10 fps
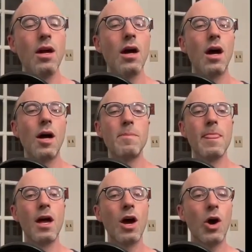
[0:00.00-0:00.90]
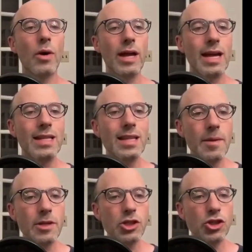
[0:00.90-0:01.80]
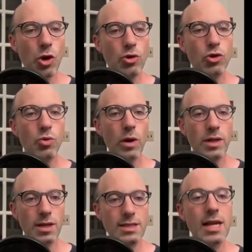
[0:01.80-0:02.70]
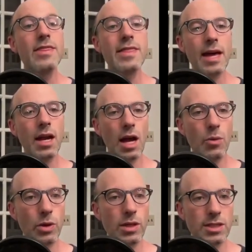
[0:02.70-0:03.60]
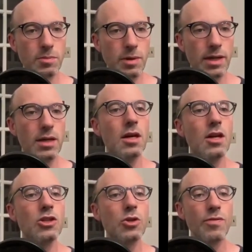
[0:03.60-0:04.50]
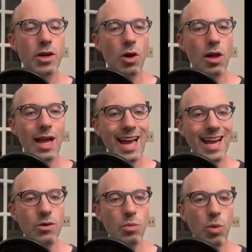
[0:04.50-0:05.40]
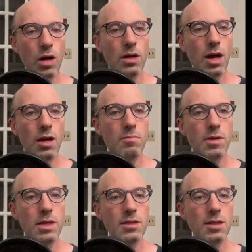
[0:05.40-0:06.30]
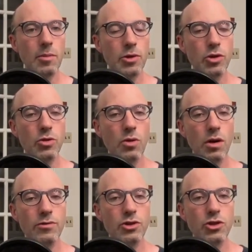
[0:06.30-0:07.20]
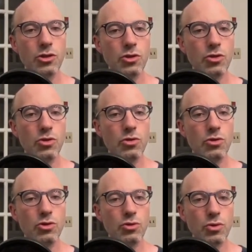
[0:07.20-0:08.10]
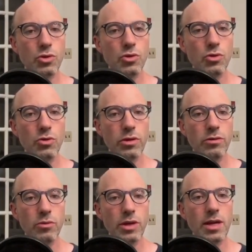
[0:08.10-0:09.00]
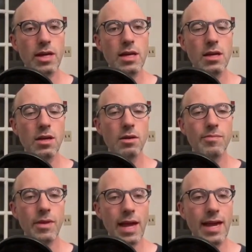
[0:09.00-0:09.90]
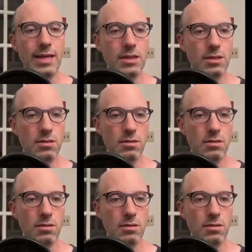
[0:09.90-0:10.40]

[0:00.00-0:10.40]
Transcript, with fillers: Um, okay, and let me show you what it does, and then I will explain. So if I call add one on MkW of two, true, three, eight,